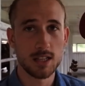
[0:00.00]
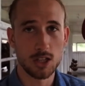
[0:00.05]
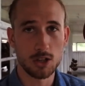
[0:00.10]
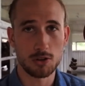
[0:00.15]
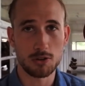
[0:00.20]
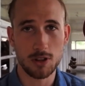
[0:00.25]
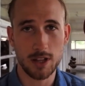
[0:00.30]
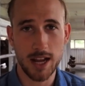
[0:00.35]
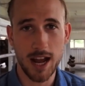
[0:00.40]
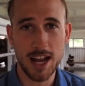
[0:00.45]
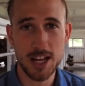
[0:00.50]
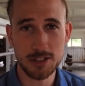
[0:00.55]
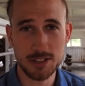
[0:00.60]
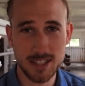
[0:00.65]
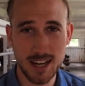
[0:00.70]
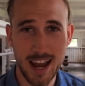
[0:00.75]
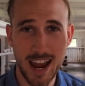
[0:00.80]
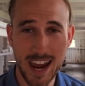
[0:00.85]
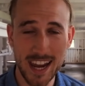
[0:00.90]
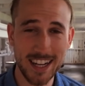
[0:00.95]
Literally, I
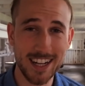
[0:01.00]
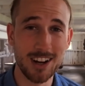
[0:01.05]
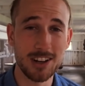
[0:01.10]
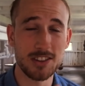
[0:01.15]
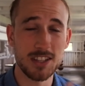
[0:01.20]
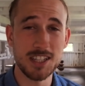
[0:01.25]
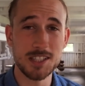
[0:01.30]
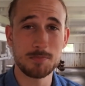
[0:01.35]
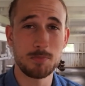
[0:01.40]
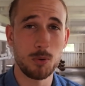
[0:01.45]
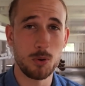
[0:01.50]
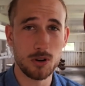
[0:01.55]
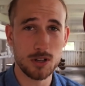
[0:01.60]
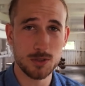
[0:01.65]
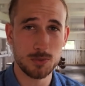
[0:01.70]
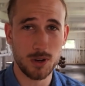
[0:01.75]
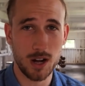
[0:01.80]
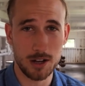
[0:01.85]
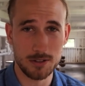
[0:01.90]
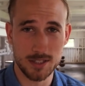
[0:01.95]
used to hate on these
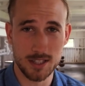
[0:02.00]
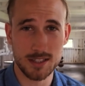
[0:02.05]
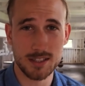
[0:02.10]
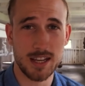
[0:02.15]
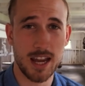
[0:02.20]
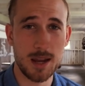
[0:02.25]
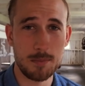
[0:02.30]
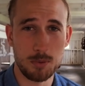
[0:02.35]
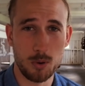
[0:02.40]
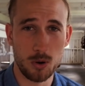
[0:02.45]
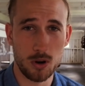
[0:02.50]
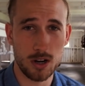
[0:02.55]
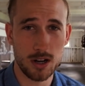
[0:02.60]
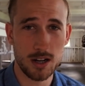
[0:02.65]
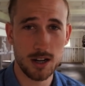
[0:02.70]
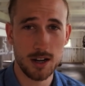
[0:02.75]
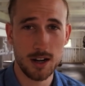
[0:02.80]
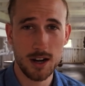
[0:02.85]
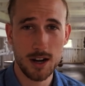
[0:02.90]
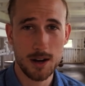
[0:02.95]
boards when I was a
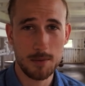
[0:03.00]
skateboarder